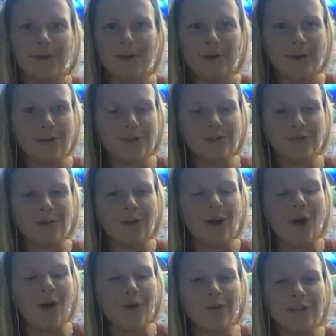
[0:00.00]
per
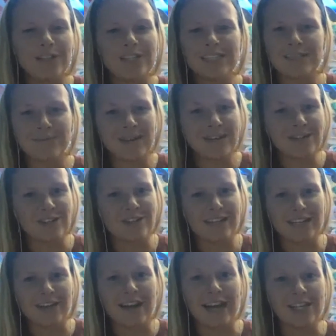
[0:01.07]
usual, always just make sure that you're